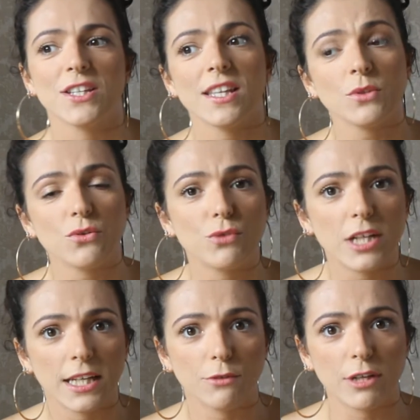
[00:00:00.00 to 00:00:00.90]
So that was a
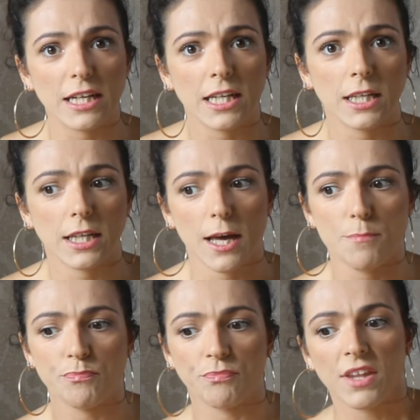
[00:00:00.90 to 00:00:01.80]
really
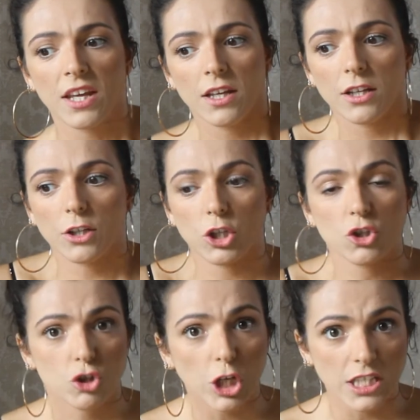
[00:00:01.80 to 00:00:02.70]

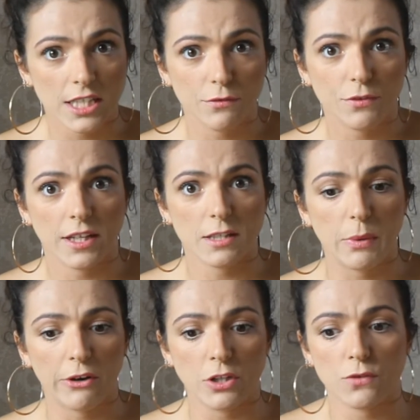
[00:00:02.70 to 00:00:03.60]
constructive
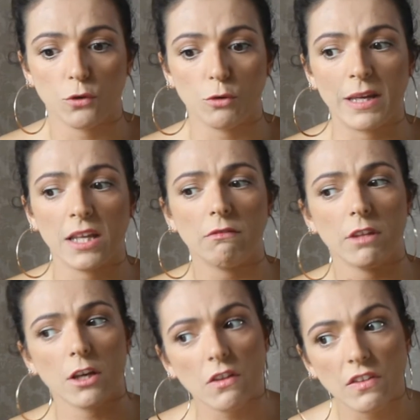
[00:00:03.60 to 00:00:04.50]
experience for me.
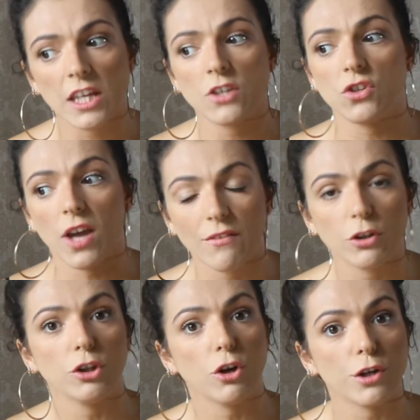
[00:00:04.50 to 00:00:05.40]
The other thing is you have a
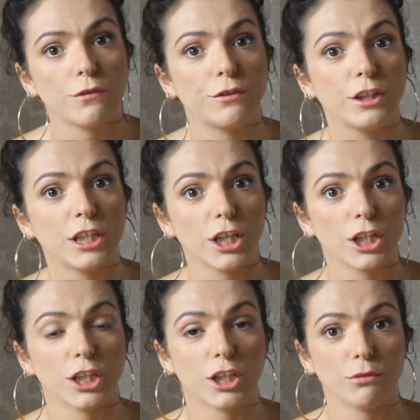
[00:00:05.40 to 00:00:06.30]
lot of the
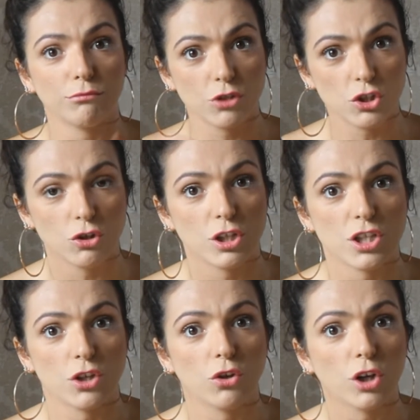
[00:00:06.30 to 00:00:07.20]
other
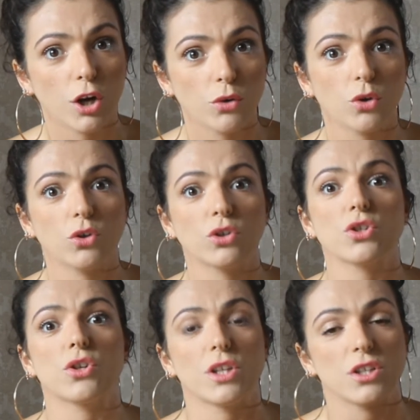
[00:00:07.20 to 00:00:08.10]
students in your cohort,
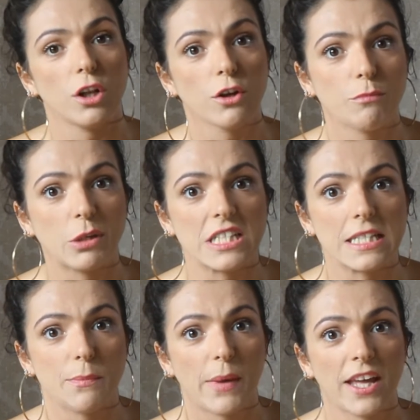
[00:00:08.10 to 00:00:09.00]
so there's a lot of
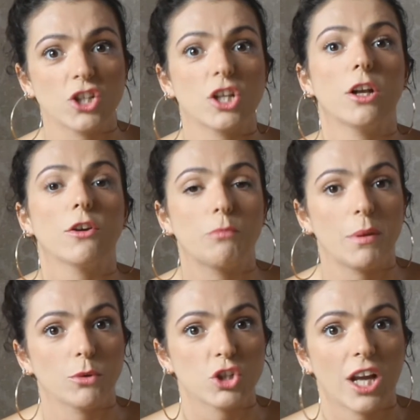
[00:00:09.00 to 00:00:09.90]
participation, a lot of
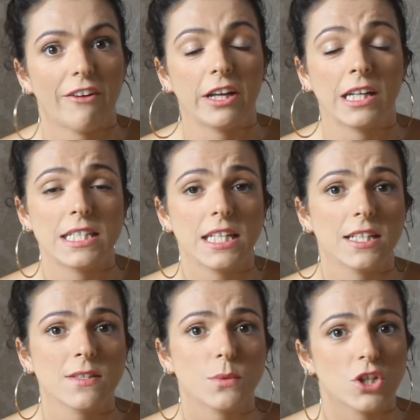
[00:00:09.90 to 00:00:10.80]
people sharing
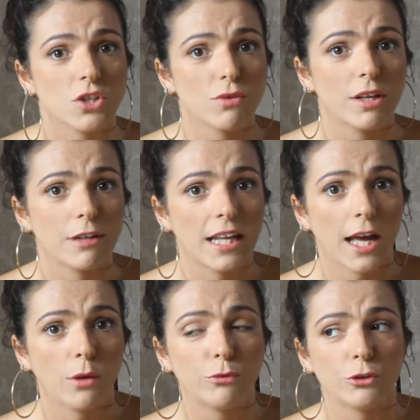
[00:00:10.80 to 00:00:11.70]
ideas, which is really
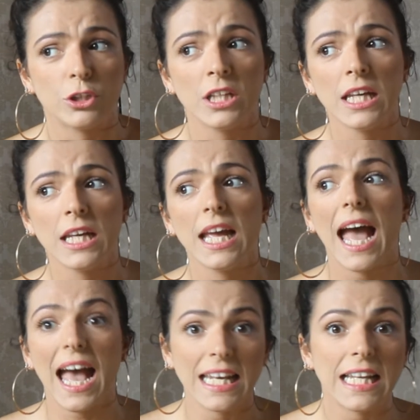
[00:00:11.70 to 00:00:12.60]
helpful.
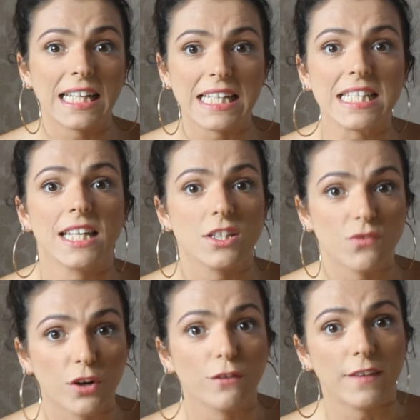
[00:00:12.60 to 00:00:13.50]
And like I said, it's
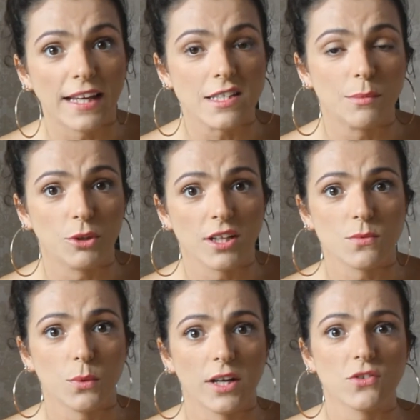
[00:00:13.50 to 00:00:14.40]
very flexible
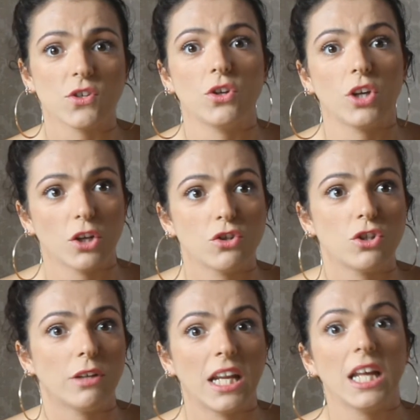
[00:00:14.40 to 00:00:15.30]
as well, so you can
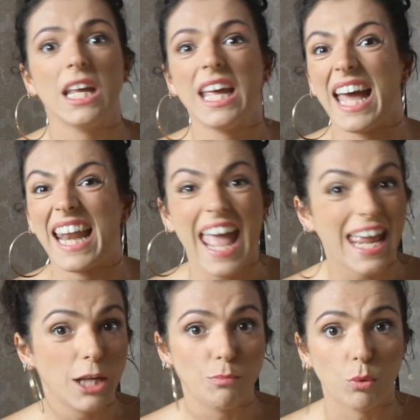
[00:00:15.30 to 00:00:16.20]
do it at
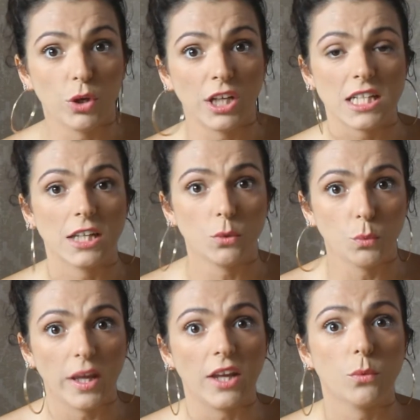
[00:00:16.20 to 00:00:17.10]
any point in the
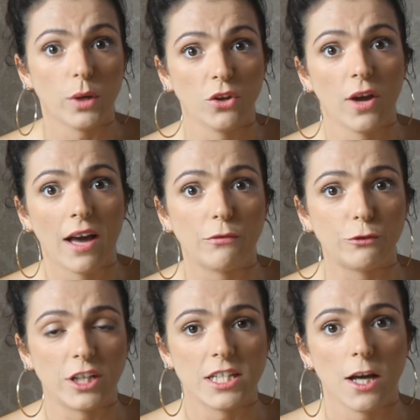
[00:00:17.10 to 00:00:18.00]
week when you have
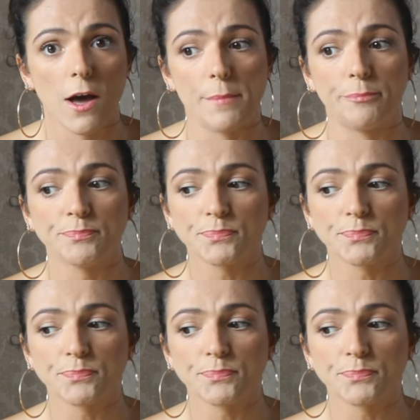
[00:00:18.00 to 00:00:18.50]
free time.